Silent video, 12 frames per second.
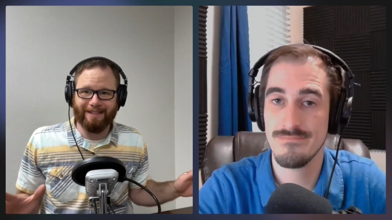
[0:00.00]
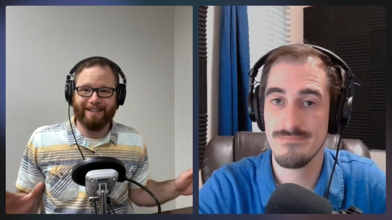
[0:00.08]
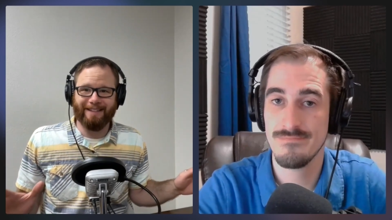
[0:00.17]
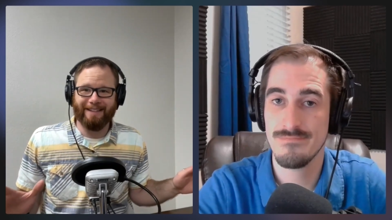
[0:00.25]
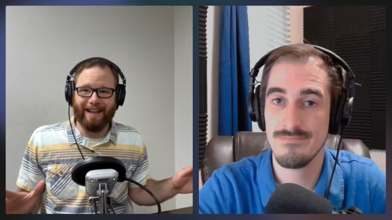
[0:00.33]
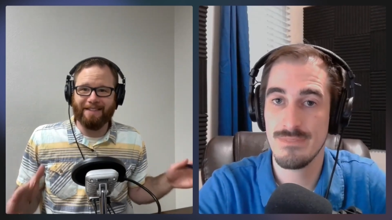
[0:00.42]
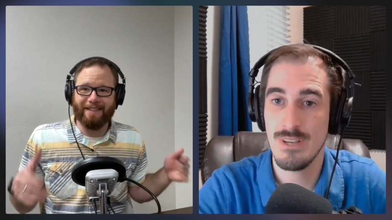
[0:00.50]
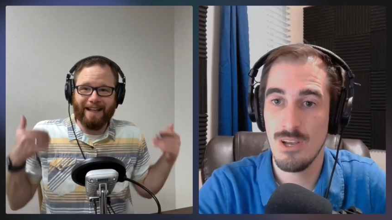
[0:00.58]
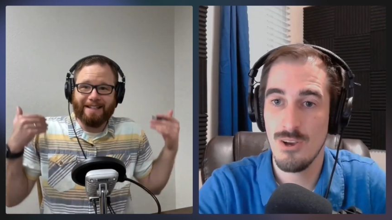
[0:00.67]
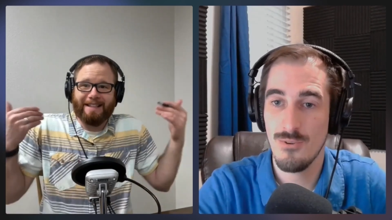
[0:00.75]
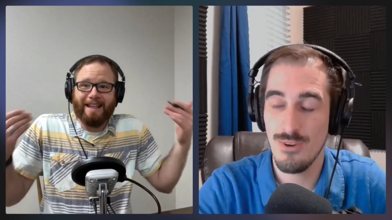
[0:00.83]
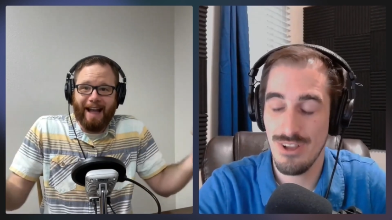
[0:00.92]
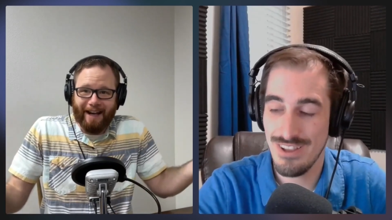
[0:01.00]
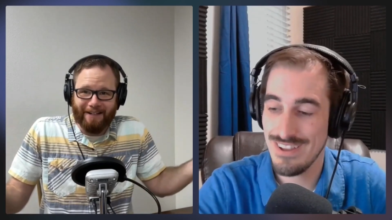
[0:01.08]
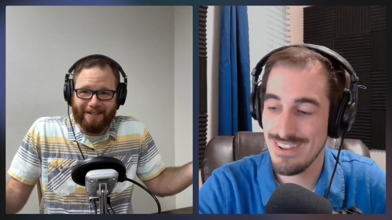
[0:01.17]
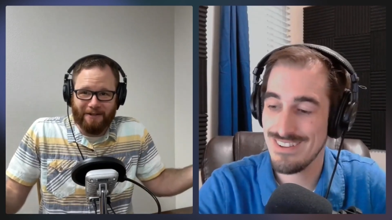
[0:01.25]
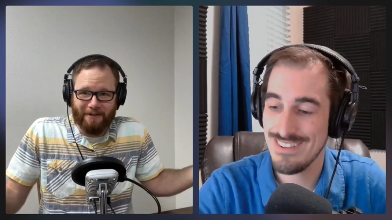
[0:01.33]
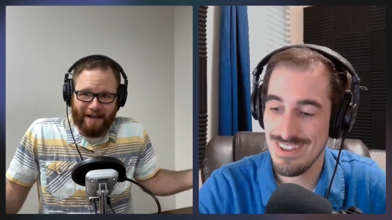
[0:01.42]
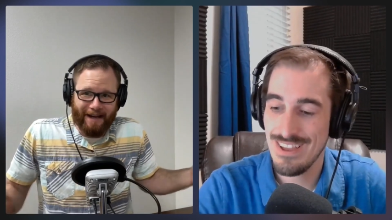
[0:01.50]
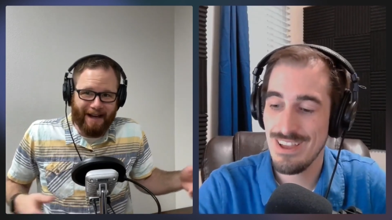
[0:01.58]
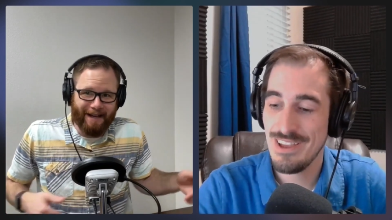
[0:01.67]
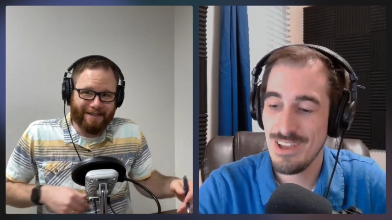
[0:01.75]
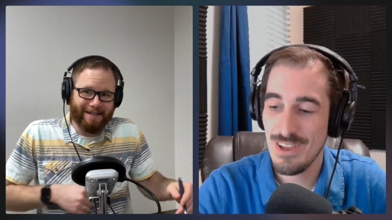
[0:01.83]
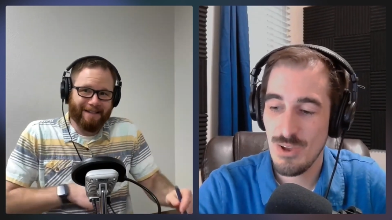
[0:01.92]
Speaker 1: That that's the attitude that he has.
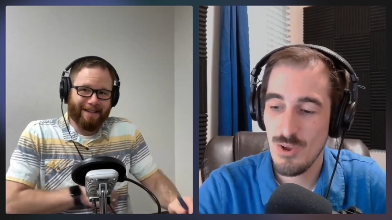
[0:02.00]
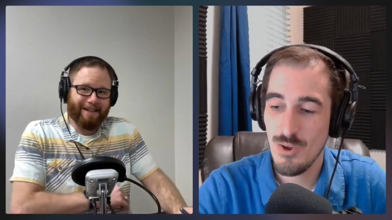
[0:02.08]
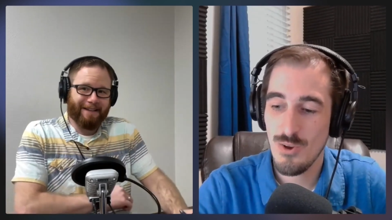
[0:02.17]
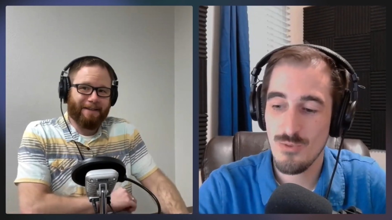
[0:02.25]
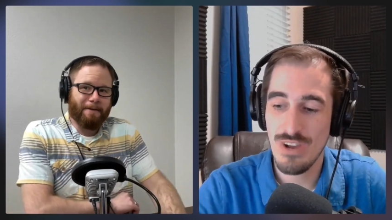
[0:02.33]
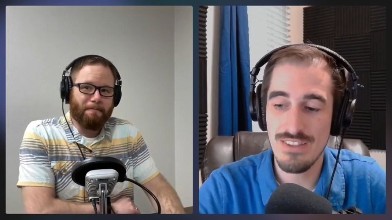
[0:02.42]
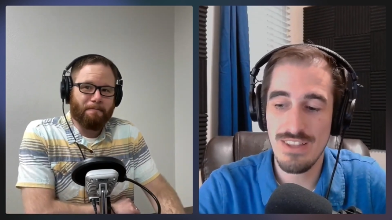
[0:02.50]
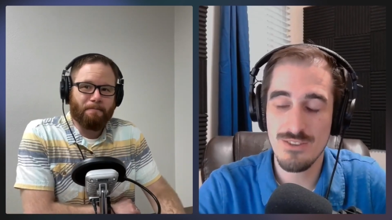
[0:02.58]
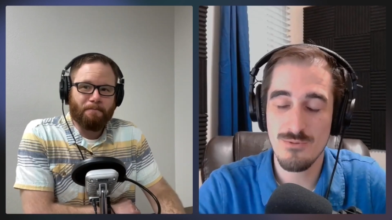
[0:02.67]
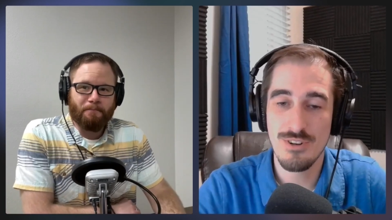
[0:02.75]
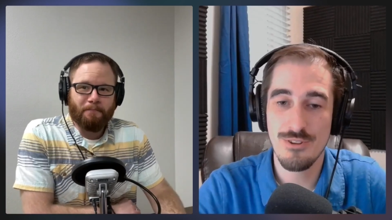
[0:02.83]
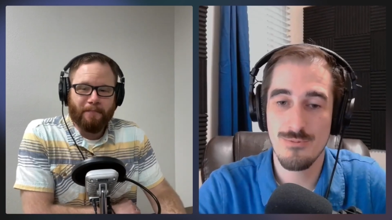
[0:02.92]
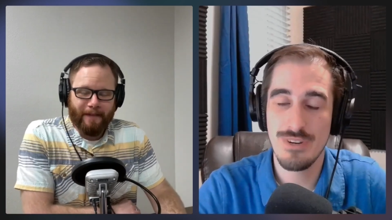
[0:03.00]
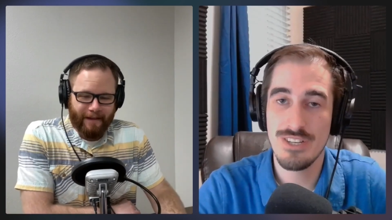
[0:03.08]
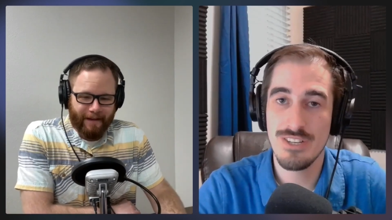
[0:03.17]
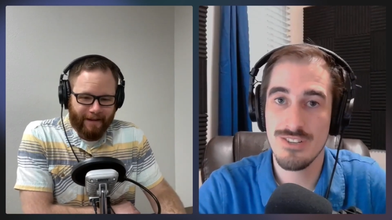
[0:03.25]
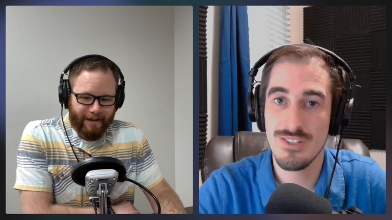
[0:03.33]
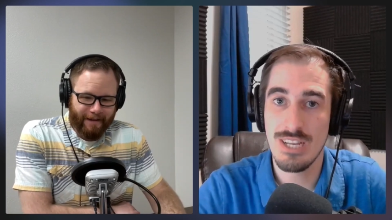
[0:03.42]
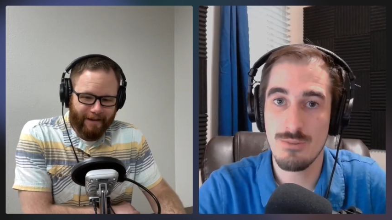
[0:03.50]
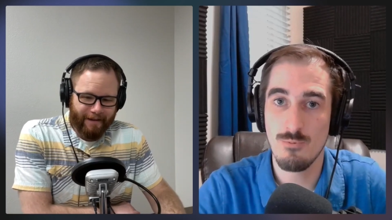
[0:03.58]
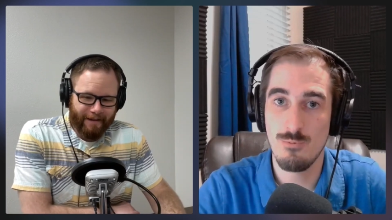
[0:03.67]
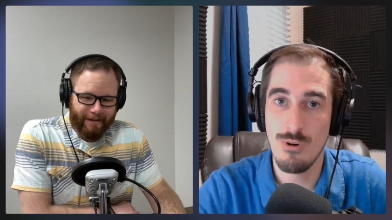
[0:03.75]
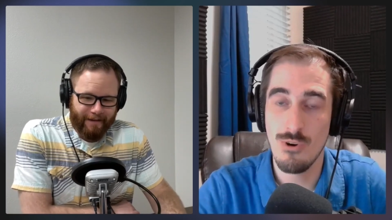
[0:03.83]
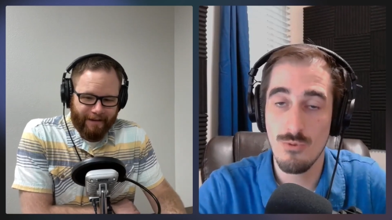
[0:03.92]
Speaker 2: Well, and that's one of the reasons that
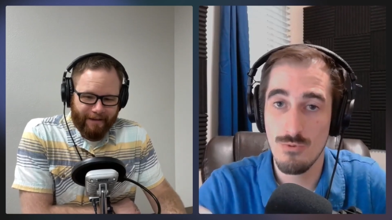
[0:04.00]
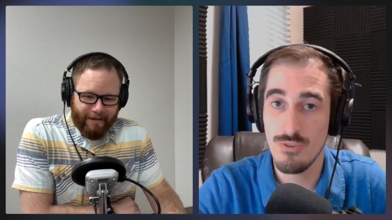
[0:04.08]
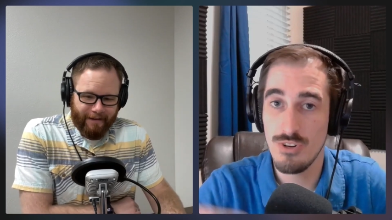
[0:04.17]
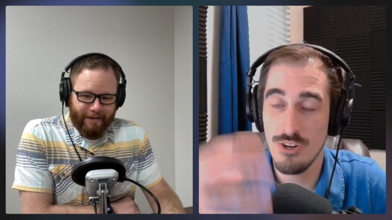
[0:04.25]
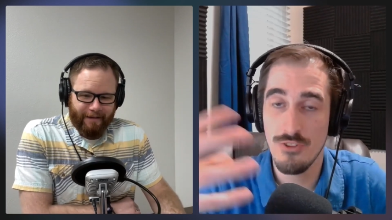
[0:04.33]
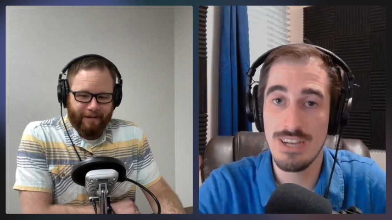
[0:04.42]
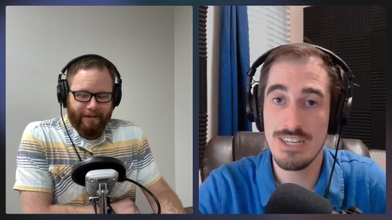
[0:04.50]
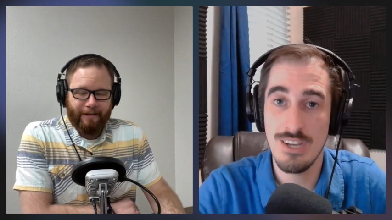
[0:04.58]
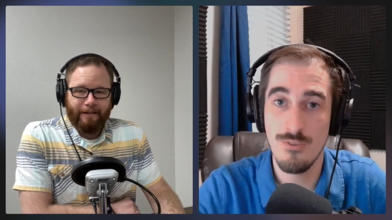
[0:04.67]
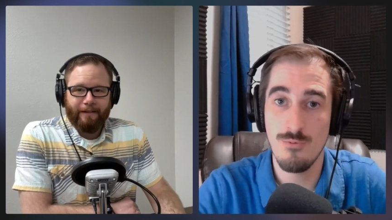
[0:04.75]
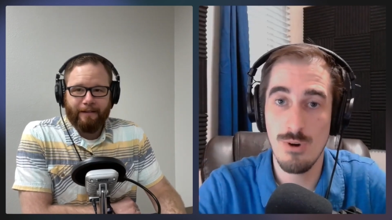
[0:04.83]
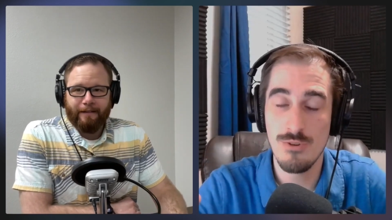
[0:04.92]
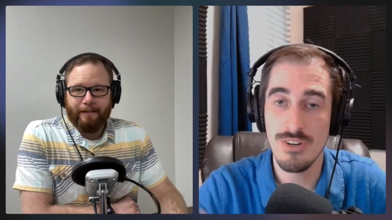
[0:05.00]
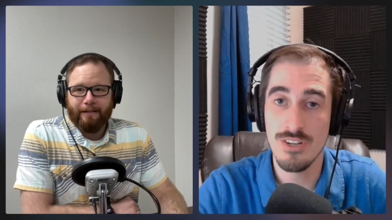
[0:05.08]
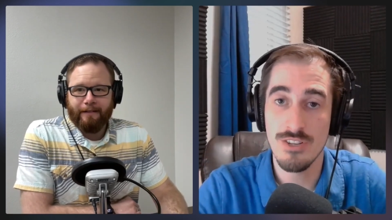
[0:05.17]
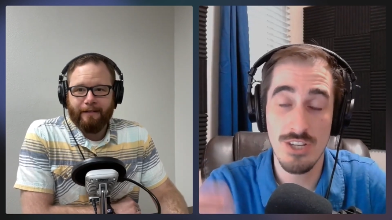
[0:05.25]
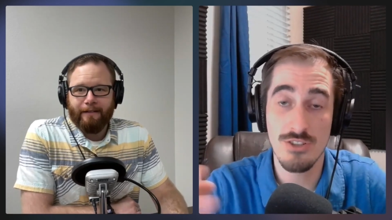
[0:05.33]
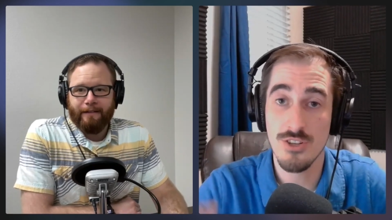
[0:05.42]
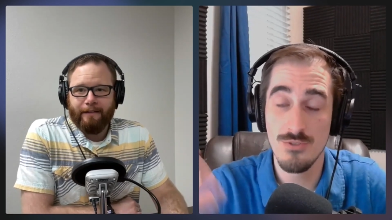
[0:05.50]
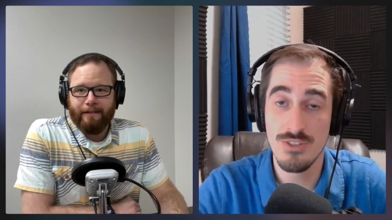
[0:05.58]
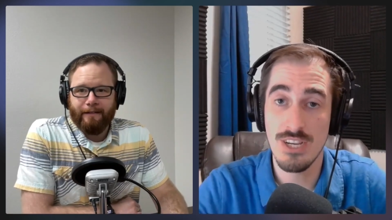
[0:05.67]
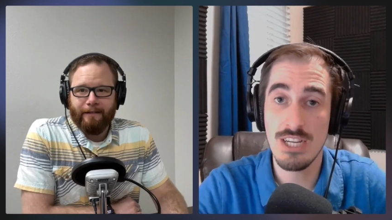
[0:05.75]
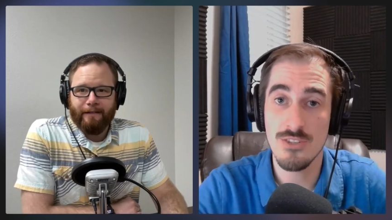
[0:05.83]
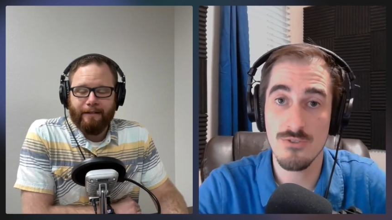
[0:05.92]
you know the idea of wokeness it's so
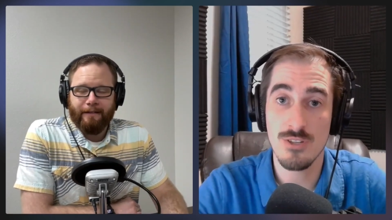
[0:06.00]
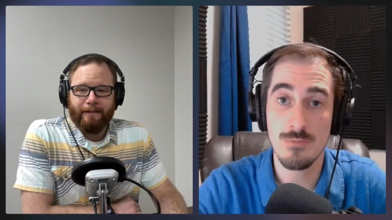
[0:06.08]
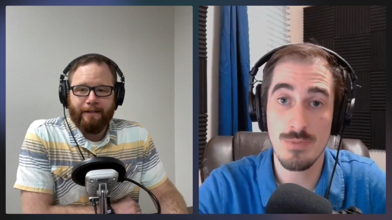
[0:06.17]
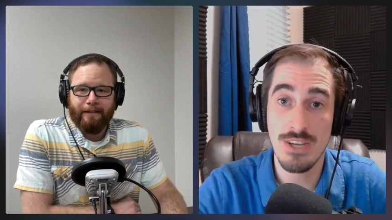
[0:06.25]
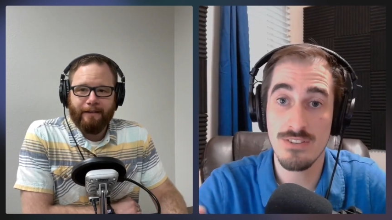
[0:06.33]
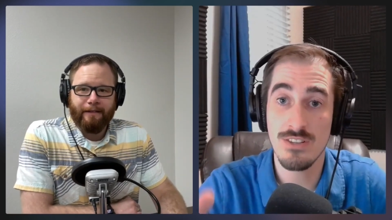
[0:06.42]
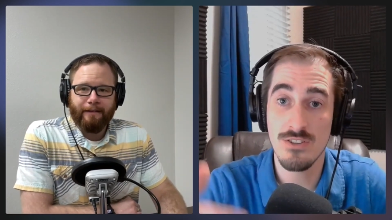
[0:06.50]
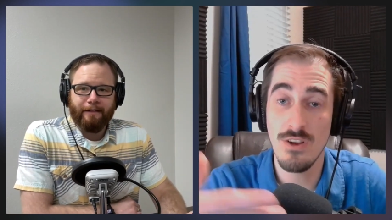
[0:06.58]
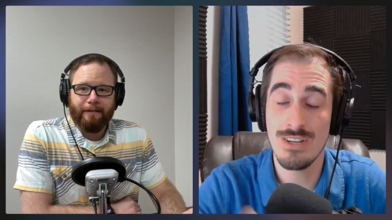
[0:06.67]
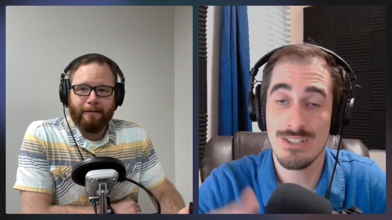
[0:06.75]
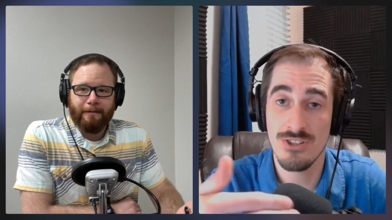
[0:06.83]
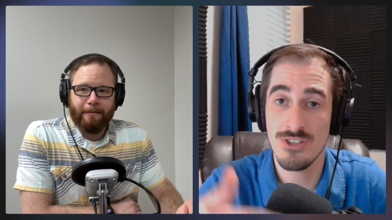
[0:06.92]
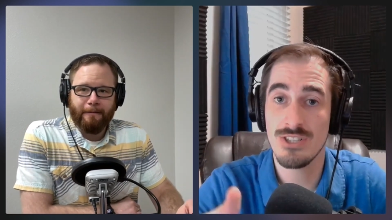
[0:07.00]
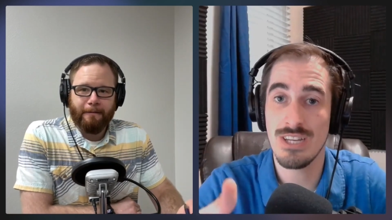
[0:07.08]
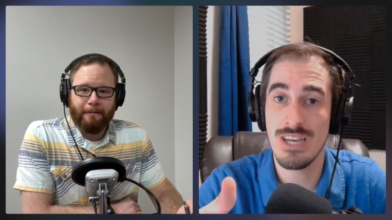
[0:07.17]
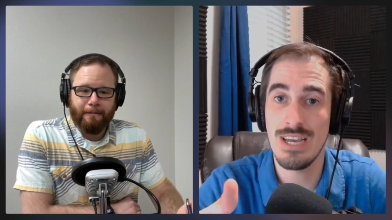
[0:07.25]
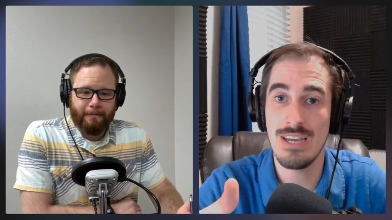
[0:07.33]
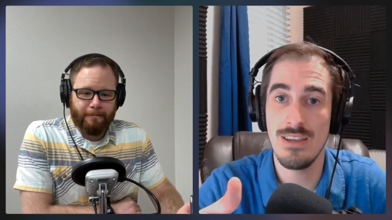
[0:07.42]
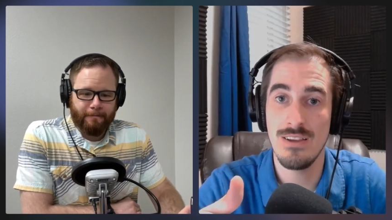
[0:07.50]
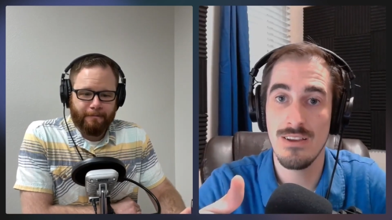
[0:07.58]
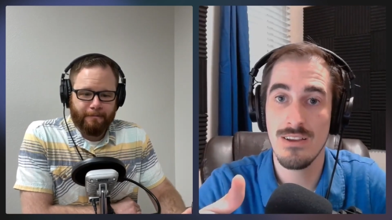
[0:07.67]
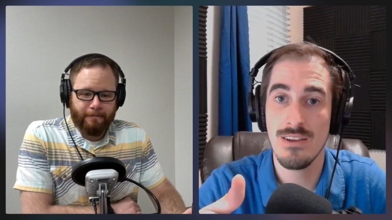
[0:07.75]
dangerous because it's not just a